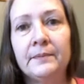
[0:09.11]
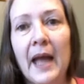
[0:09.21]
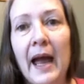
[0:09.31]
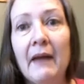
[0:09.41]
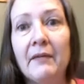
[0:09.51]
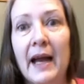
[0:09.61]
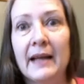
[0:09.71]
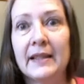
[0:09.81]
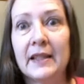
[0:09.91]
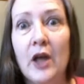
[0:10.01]
I have
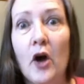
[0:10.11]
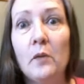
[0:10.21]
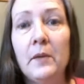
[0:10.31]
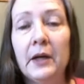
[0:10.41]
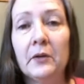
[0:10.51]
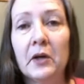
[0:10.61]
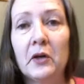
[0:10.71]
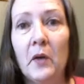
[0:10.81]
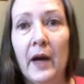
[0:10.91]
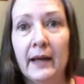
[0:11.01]
gotten so many
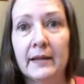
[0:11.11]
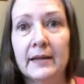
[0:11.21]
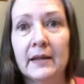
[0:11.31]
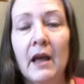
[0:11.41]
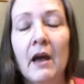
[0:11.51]
requests